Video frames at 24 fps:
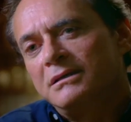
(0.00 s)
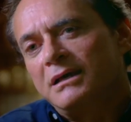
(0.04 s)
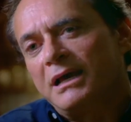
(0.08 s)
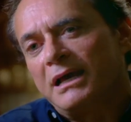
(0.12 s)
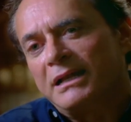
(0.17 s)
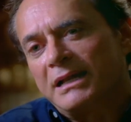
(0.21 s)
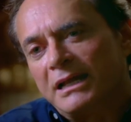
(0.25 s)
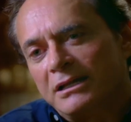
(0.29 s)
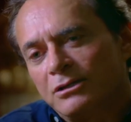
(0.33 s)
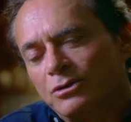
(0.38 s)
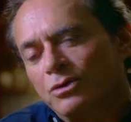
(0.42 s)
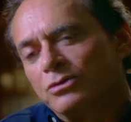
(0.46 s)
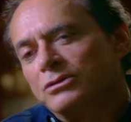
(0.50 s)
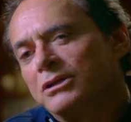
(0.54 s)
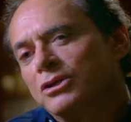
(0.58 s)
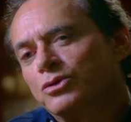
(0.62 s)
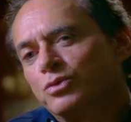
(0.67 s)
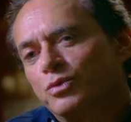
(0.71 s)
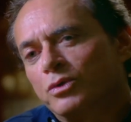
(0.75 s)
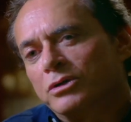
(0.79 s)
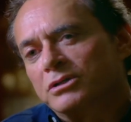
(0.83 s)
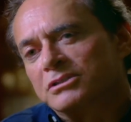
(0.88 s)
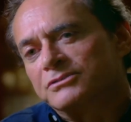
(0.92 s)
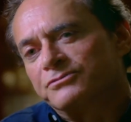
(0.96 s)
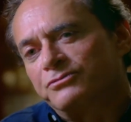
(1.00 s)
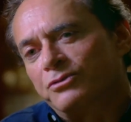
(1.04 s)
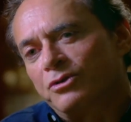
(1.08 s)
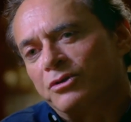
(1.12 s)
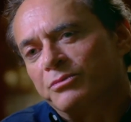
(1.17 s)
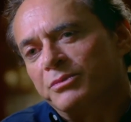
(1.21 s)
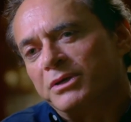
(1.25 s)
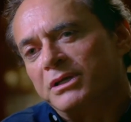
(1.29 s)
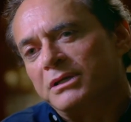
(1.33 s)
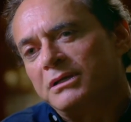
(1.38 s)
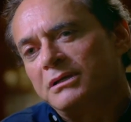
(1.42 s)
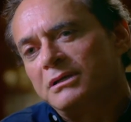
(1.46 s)
And I know that works
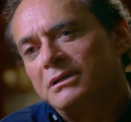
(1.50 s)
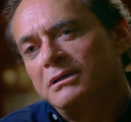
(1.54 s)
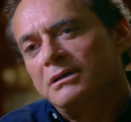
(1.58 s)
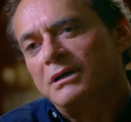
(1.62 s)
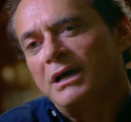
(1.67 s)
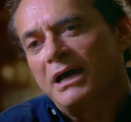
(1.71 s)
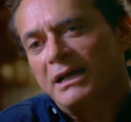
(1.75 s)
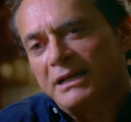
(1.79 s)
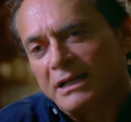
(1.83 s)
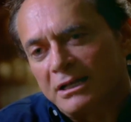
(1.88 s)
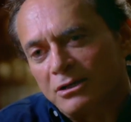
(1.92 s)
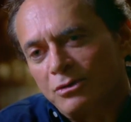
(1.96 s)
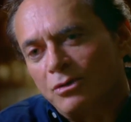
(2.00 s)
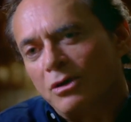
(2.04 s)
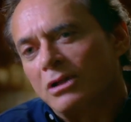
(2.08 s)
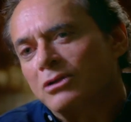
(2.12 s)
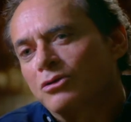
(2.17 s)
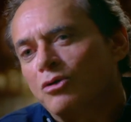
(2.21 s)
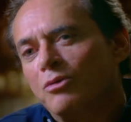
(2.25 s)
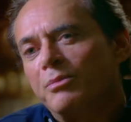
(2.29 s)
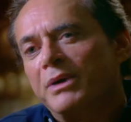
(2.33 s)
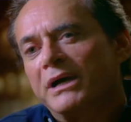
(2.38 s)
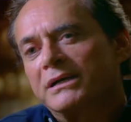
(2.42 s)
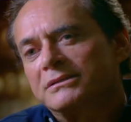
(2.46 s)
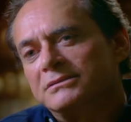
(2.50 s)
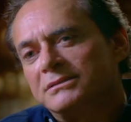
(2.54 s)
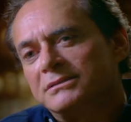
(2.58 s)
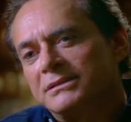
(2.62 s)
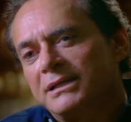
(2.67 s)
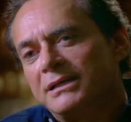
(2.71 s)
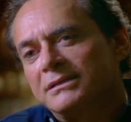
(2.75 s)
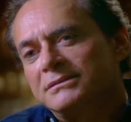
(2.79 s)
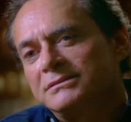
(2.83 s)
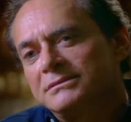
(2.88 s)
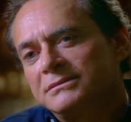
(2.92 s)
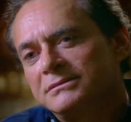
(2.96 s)
for me. And I know I'll go back to
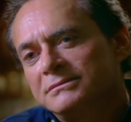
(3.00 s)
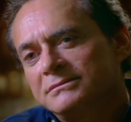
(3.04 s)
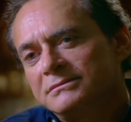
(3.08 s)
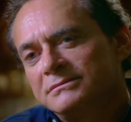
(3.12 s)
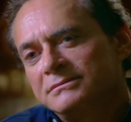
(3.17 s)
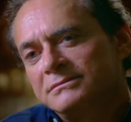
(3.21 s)
that.